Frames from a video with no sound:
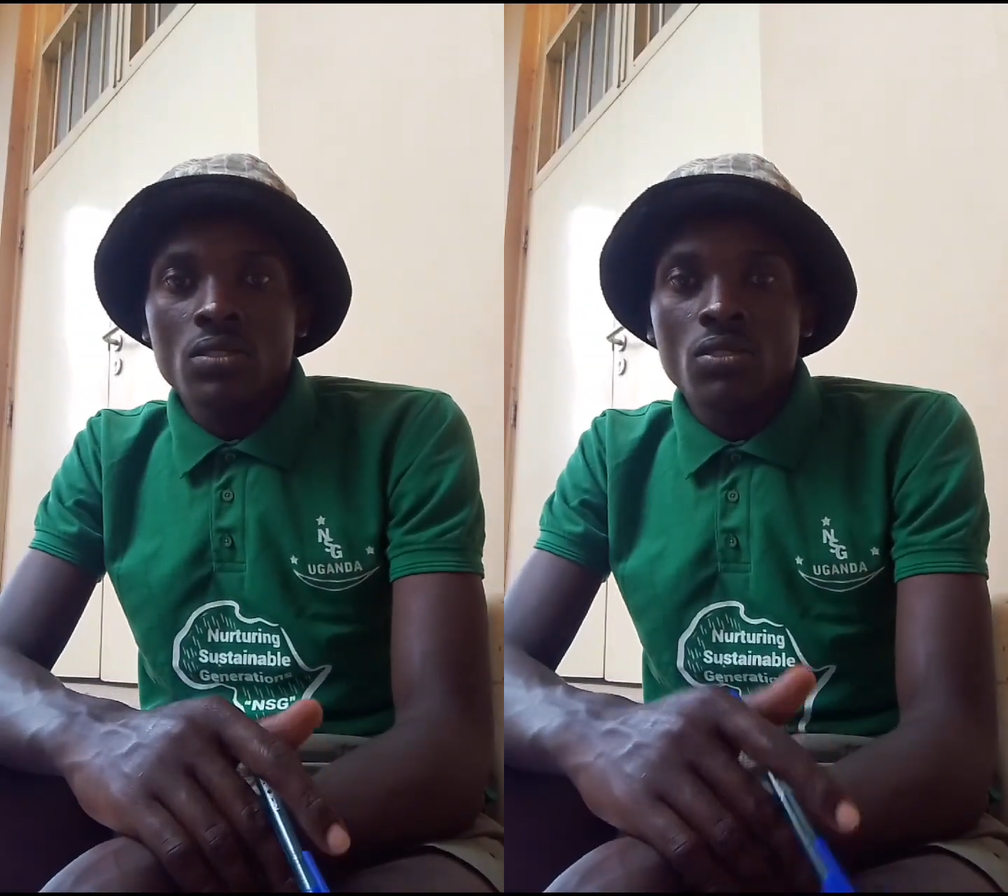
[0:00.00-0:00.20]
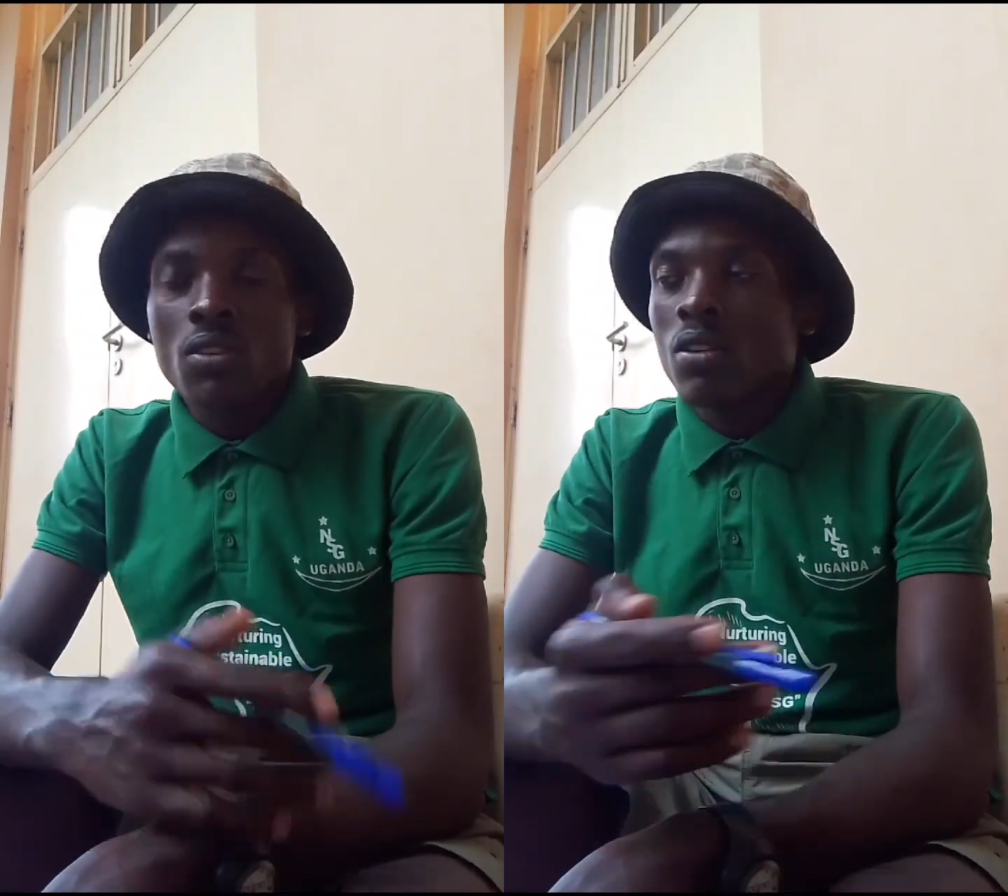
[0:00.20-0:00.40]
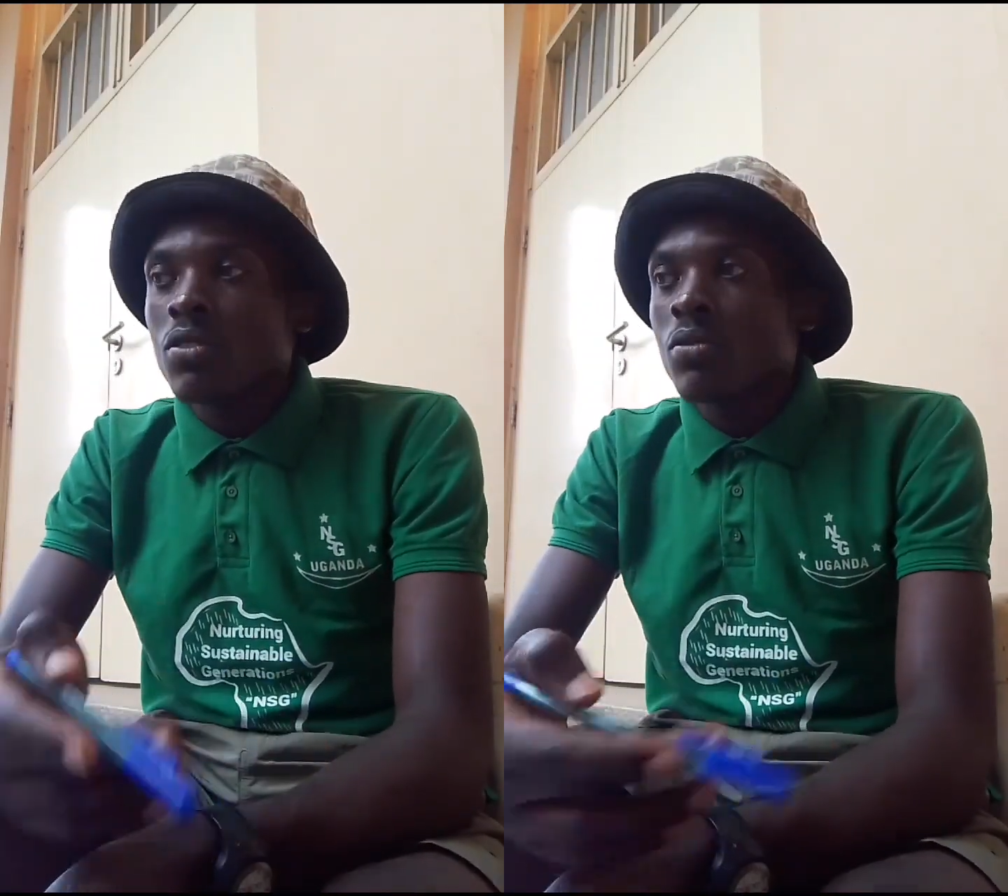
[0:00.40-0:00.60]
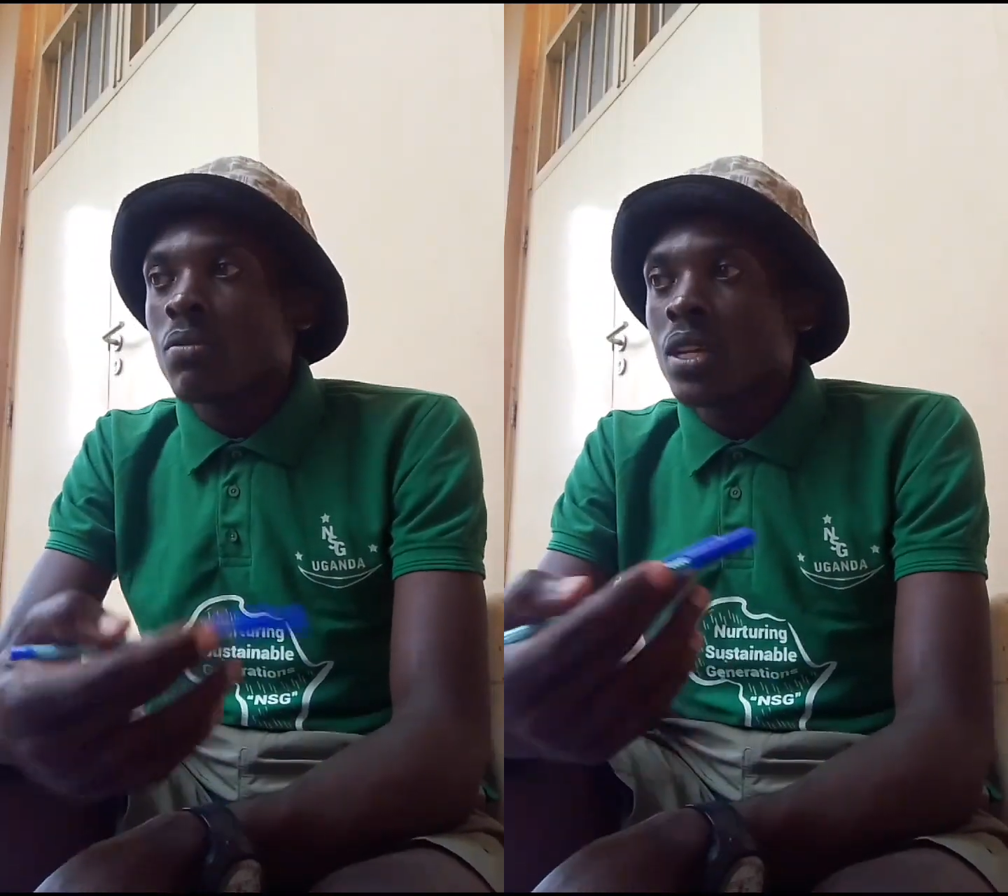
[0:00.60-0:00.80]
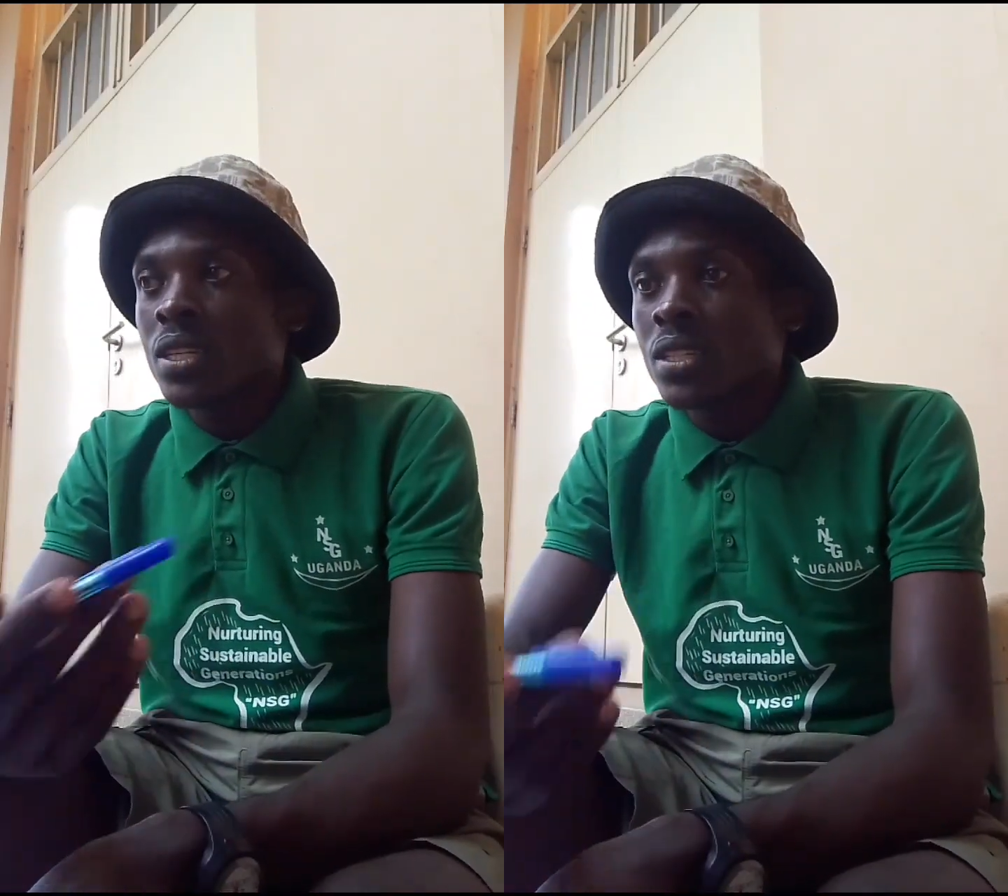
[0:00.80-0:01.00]
So
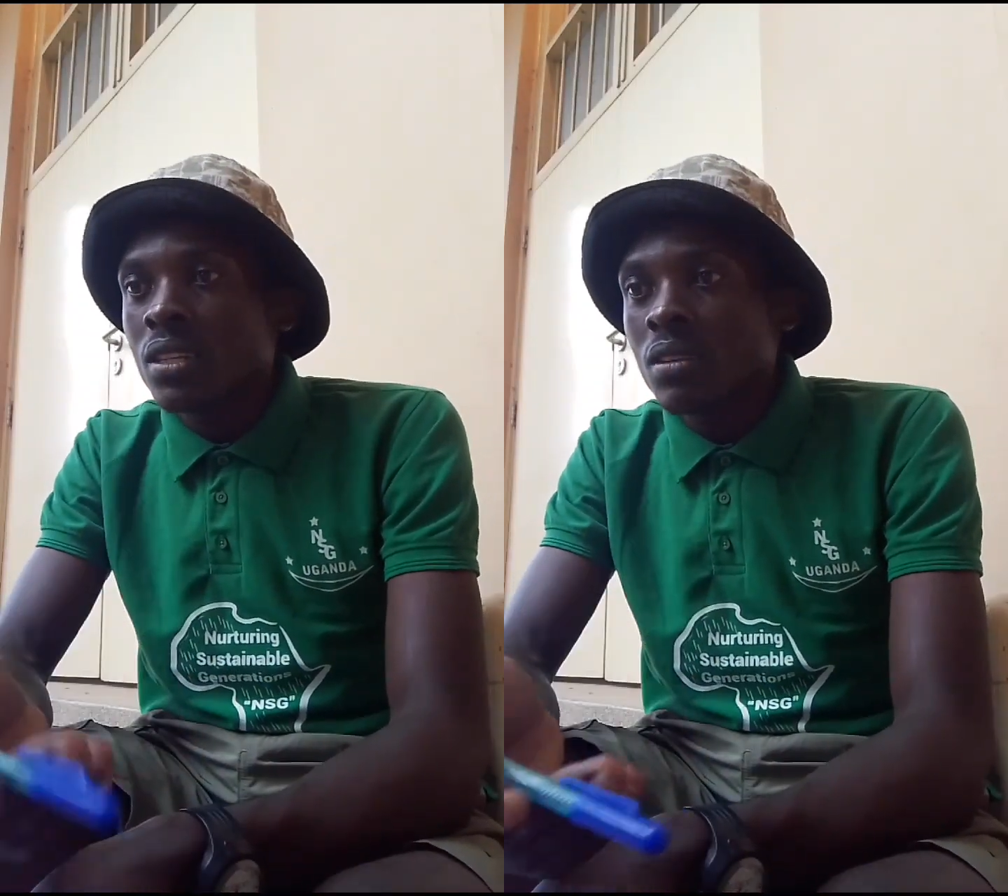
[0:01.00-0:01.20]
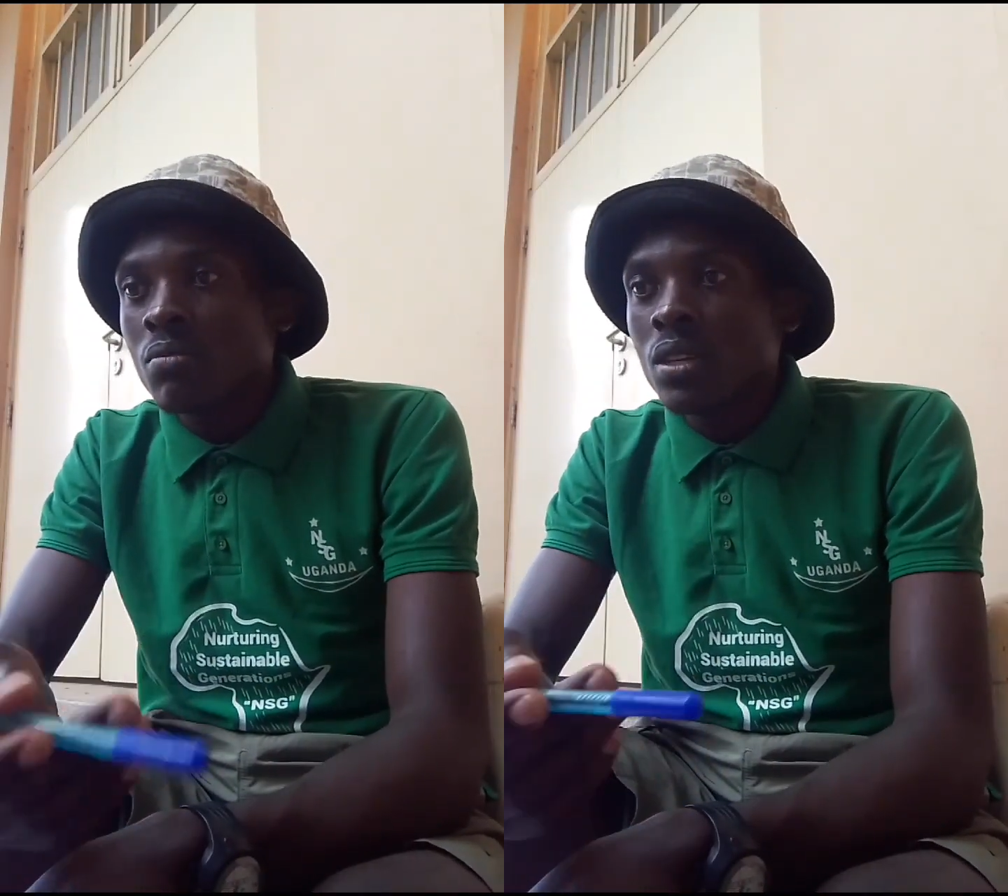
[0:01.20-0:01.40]
you may see